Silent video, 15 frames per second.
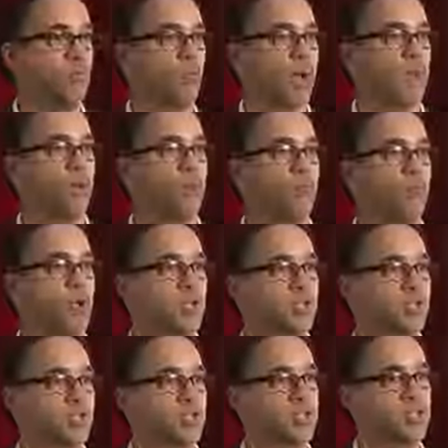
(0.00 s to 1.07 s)
way of
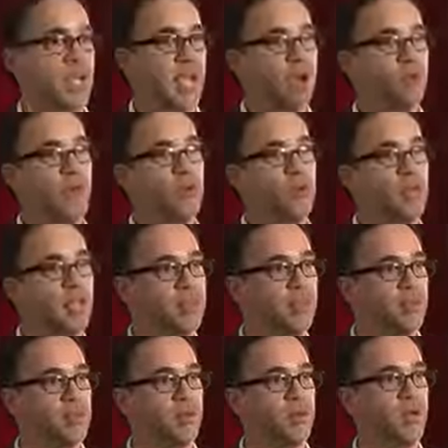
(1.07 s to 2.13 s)
resources now that you can
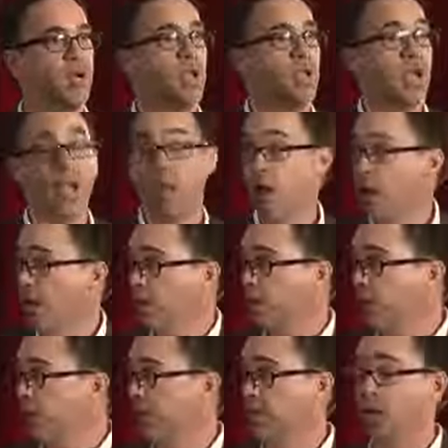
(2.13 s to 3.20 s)
deliver a lot
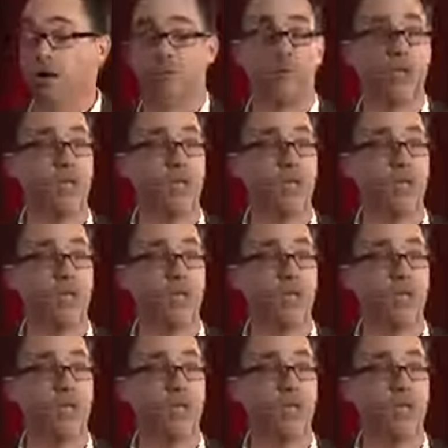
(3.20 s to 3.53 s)
of the stuff